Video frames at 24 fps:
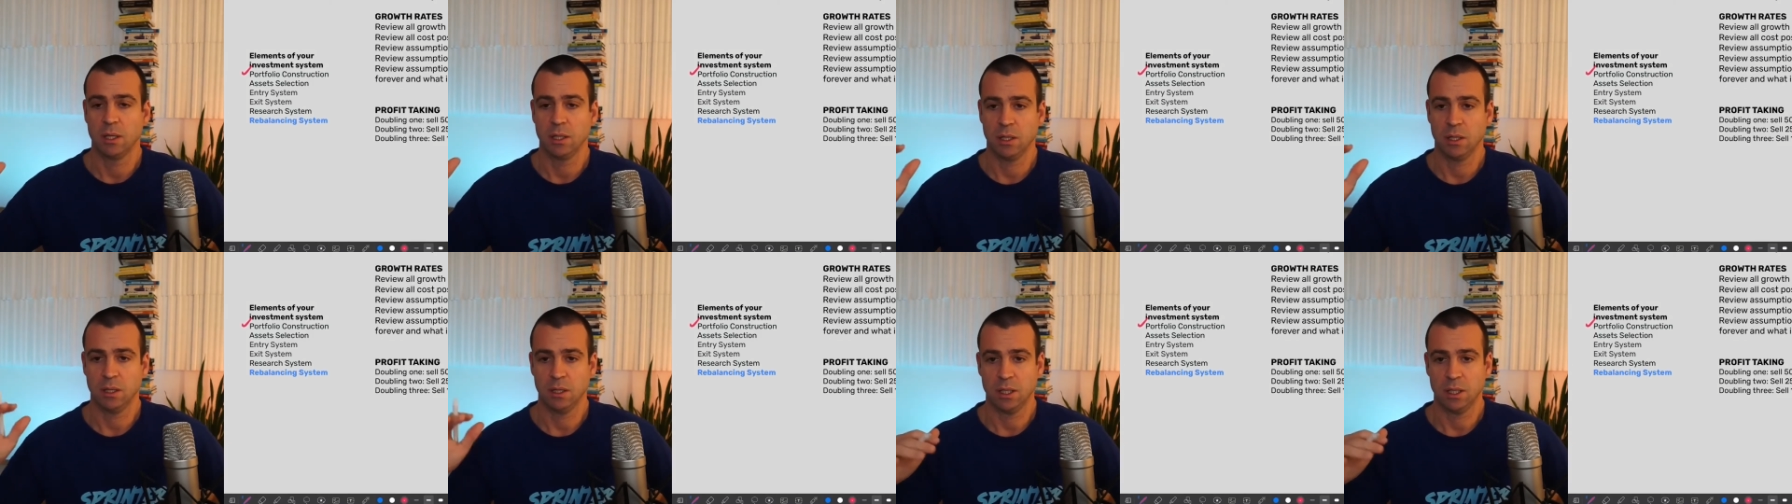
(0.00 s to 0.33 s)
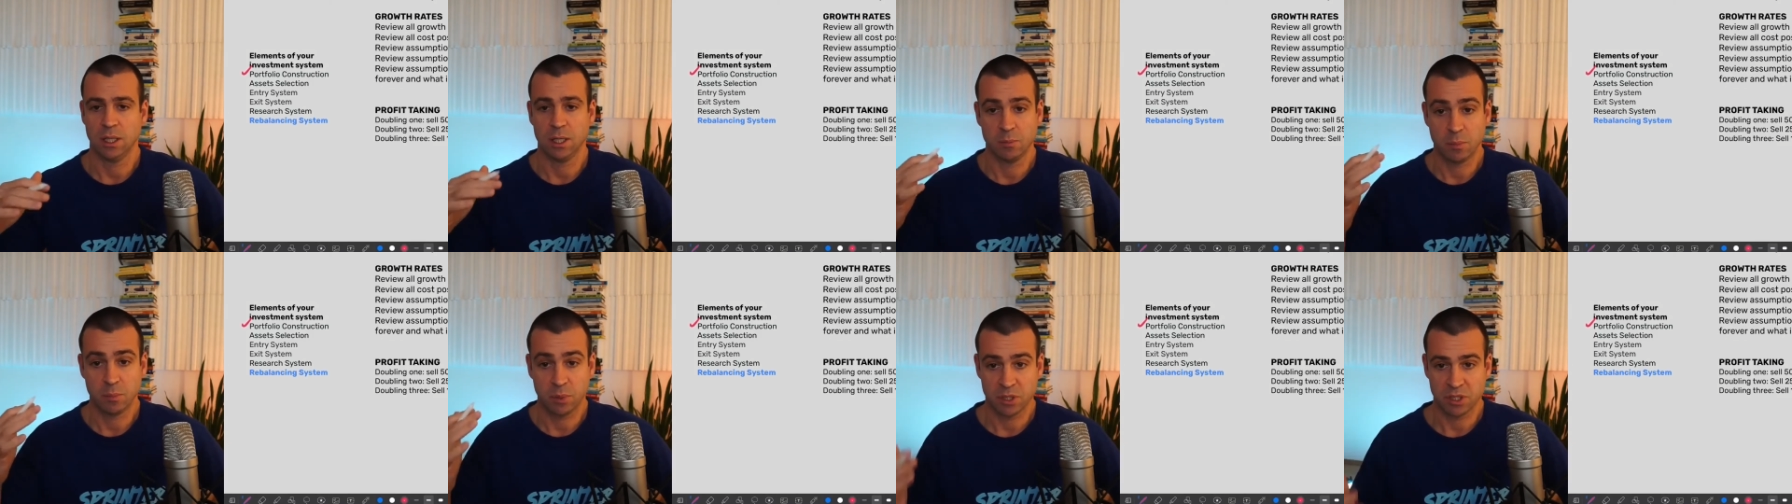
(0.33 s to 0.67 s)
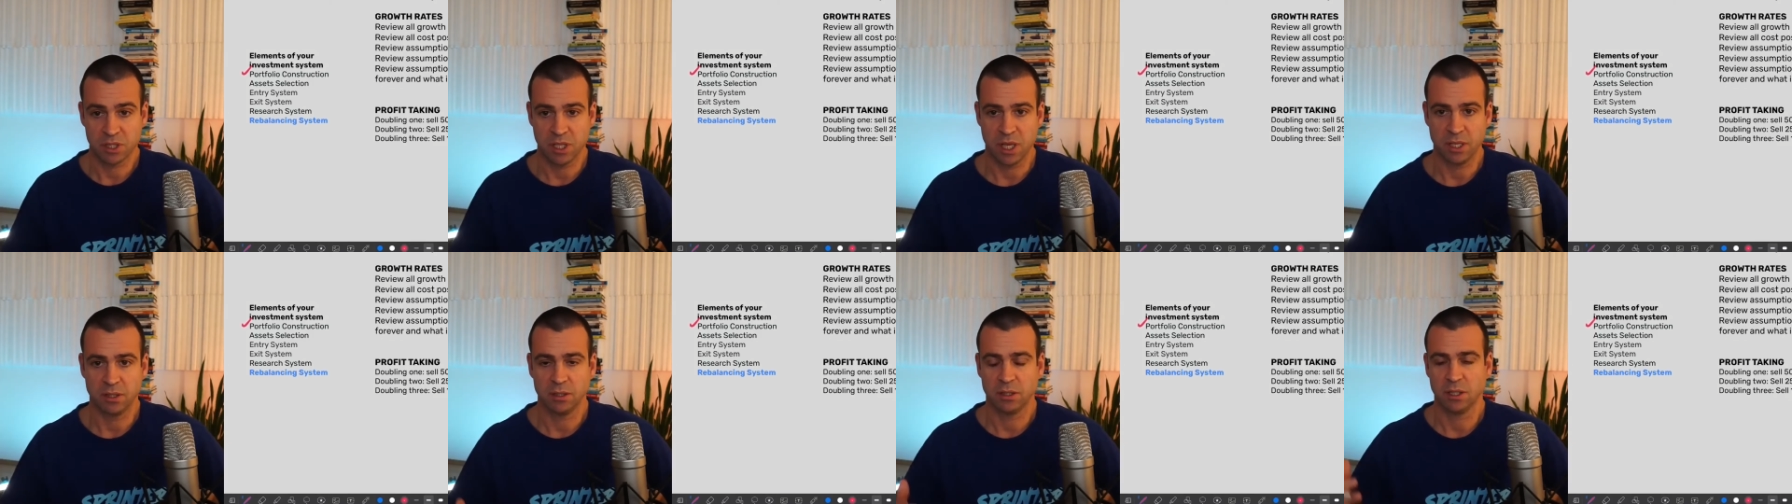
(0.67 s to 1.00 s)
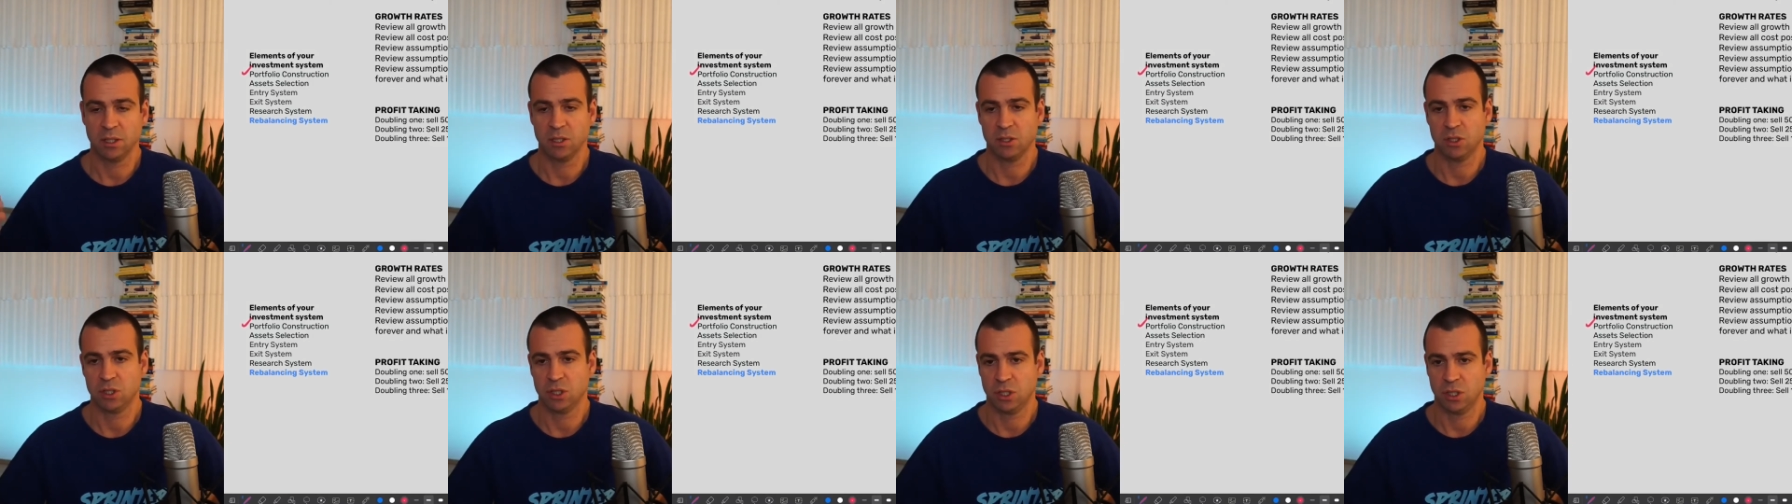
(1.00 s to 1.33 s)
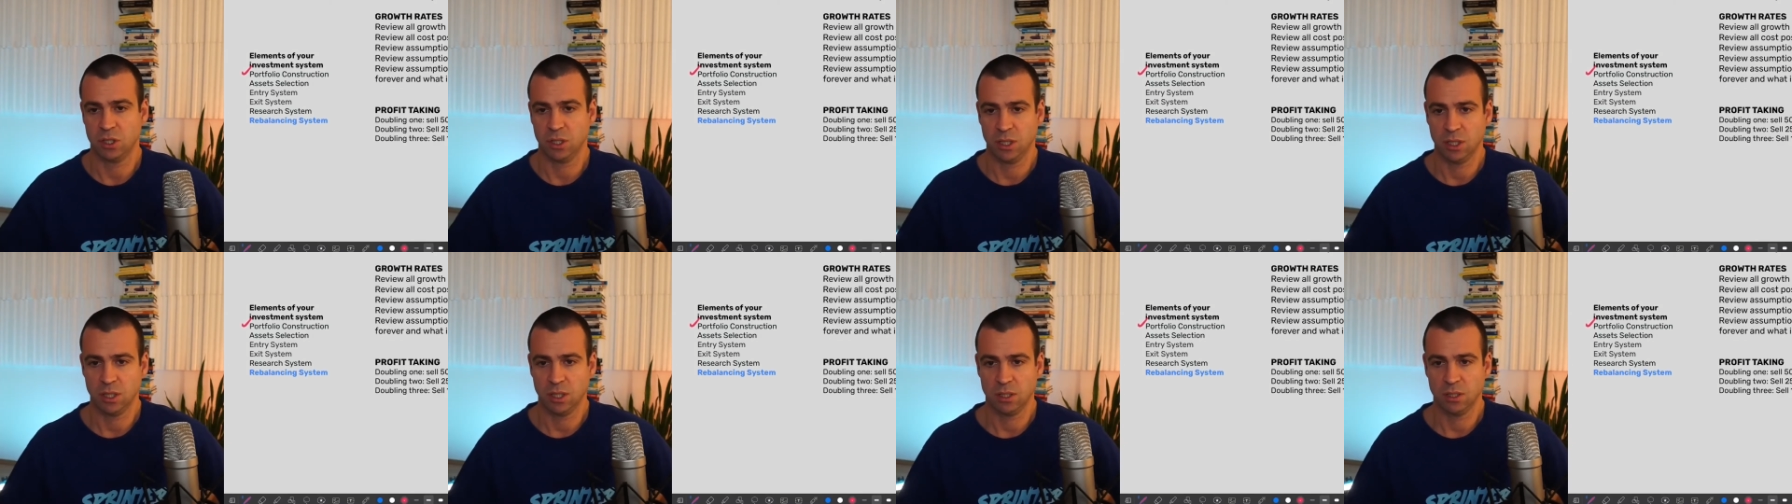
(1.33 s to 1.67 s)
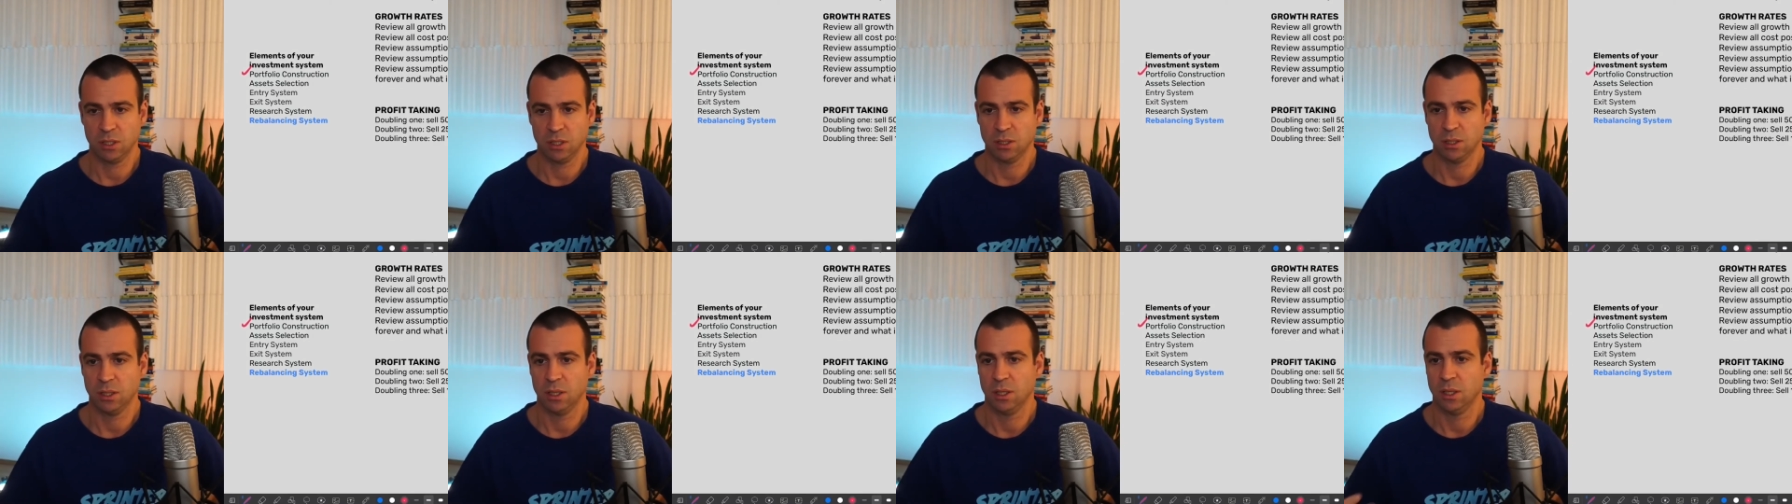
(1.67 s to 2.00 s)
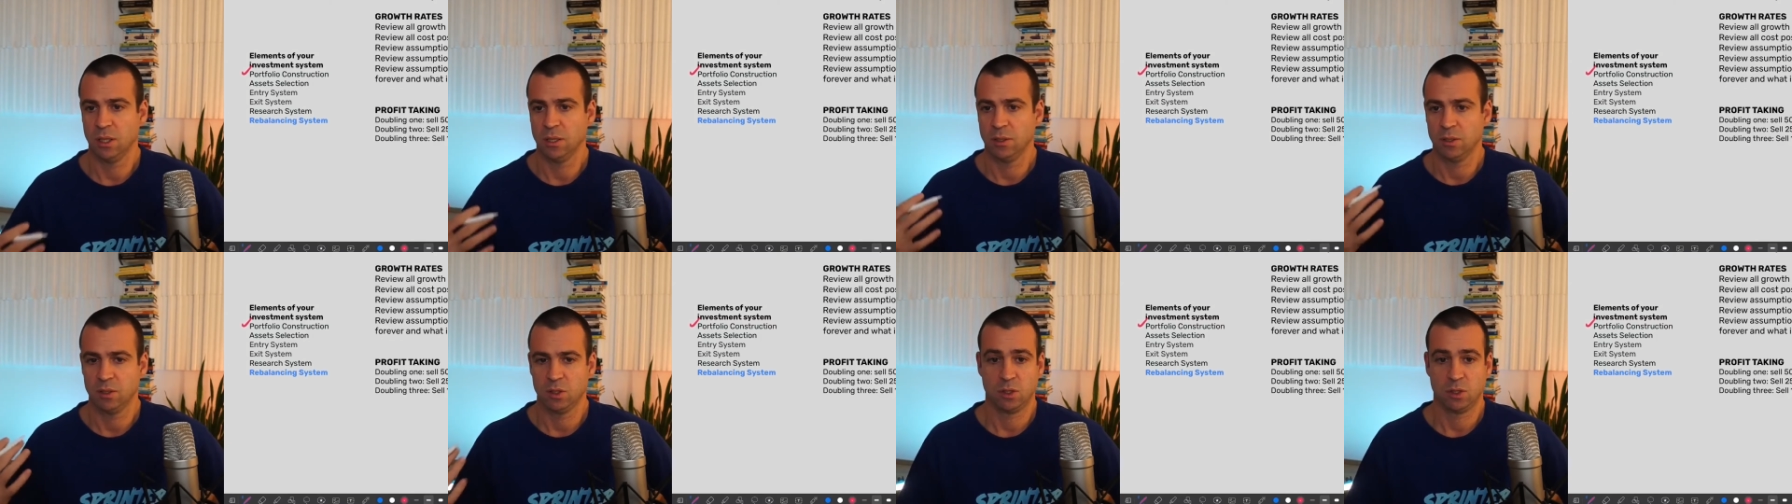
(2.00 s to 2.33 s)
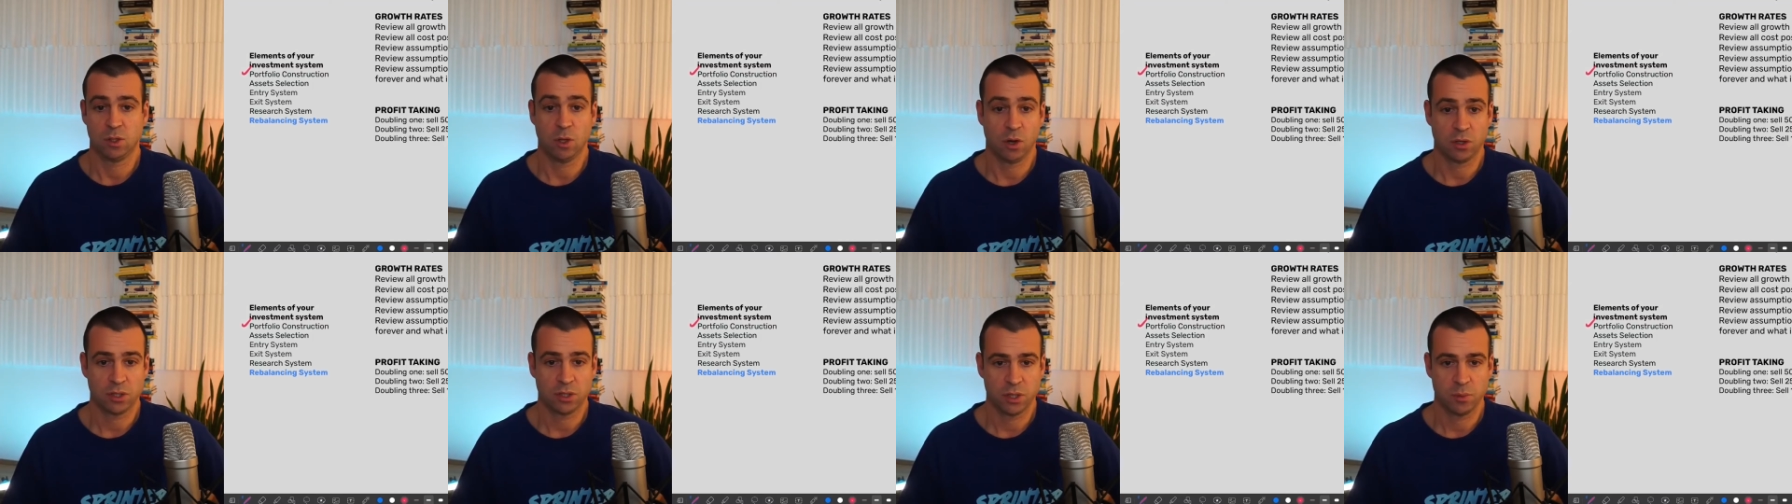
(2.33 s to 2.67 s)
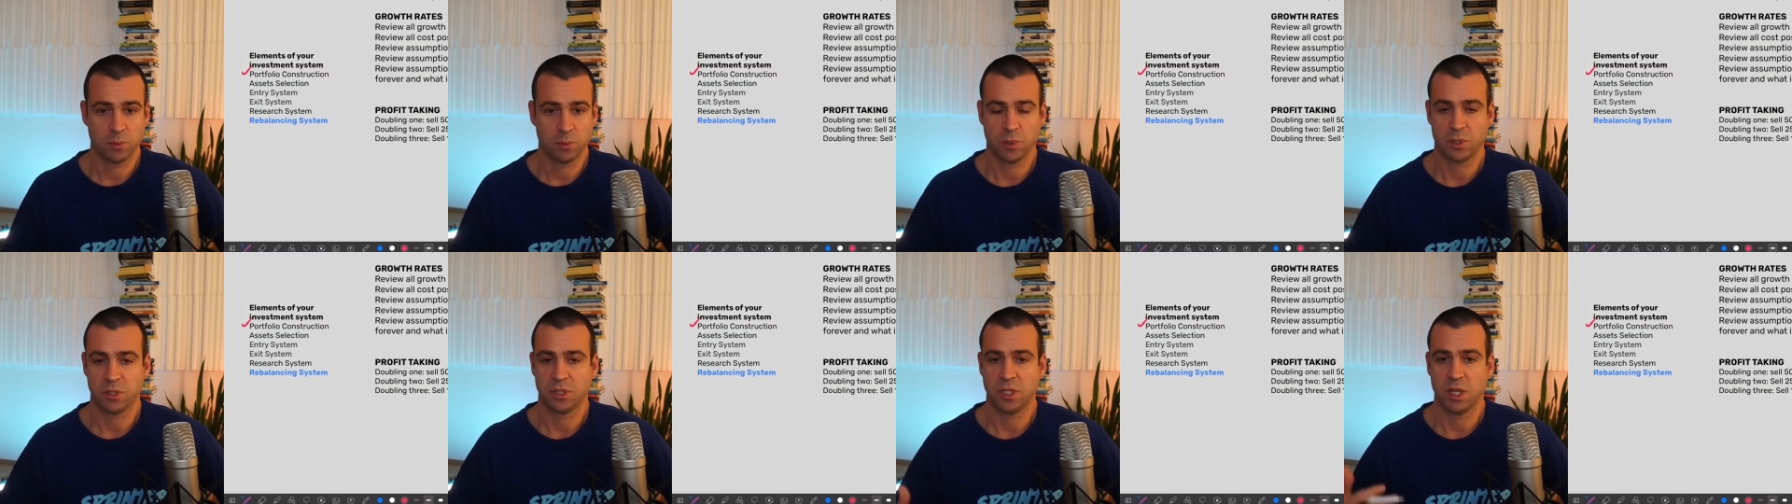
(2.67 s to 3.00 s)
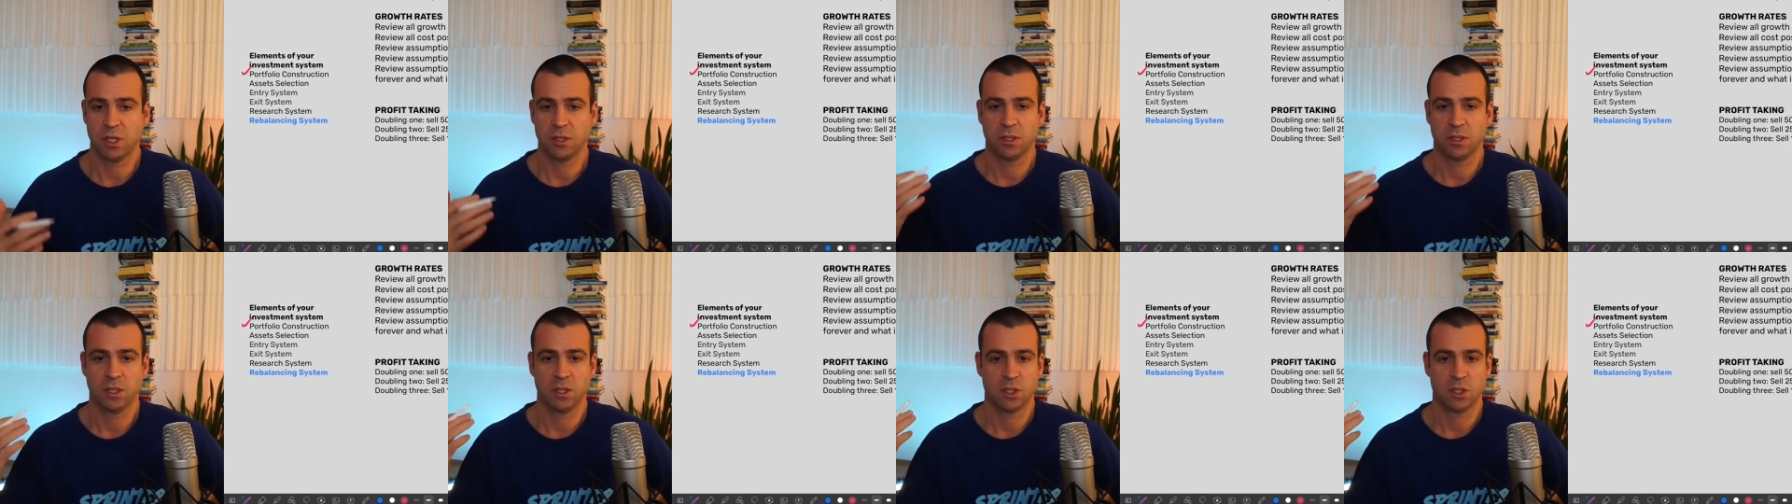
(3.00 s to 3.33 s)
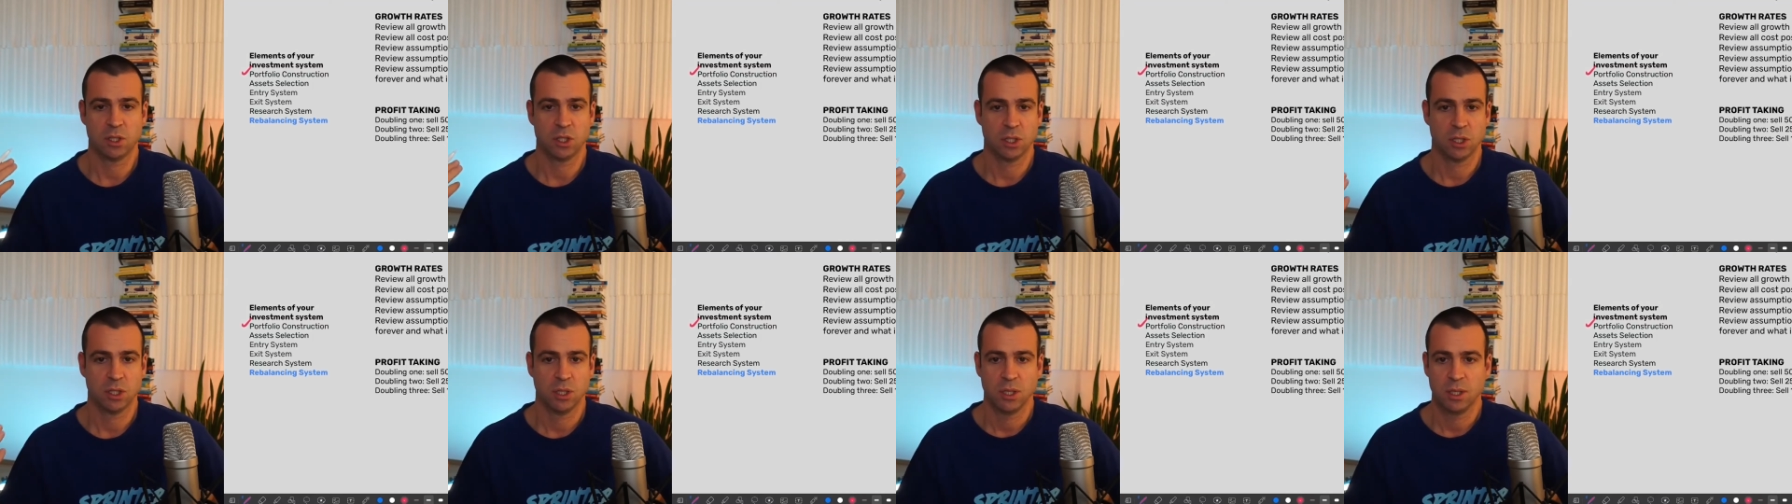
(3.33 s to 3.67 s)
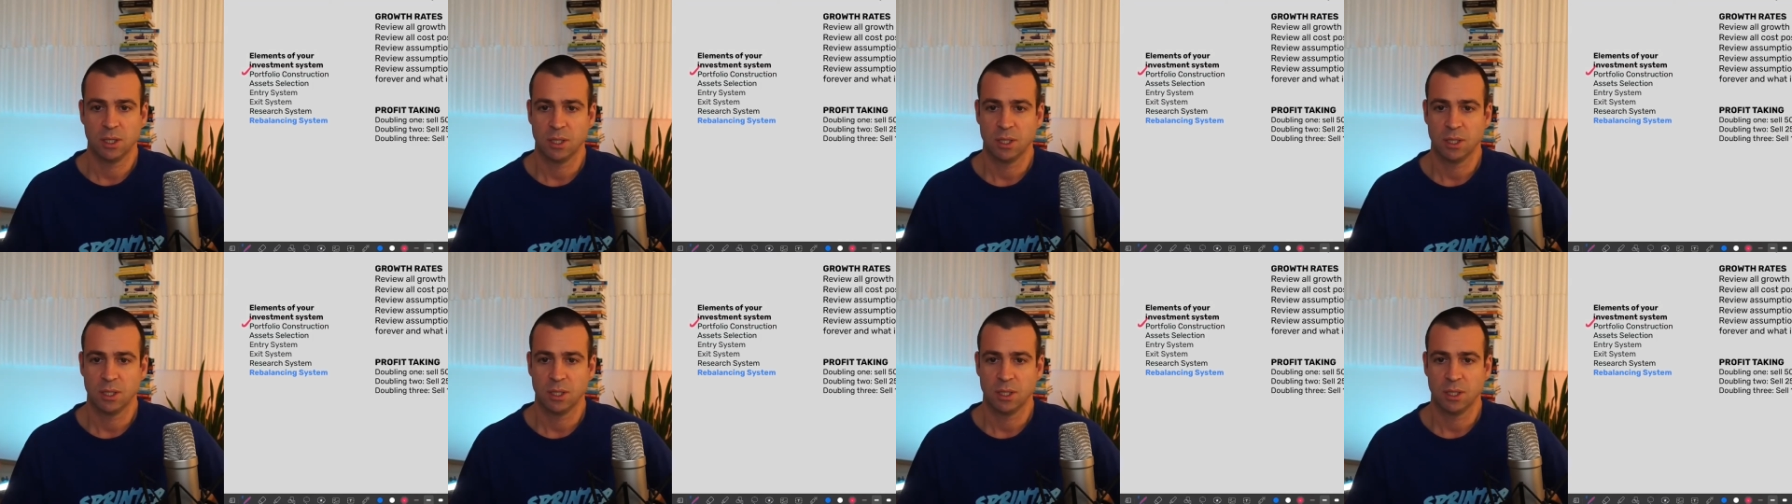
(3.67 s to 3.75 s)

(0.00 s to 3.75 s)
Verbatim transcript: uh, in percentage, in stocks in percentage,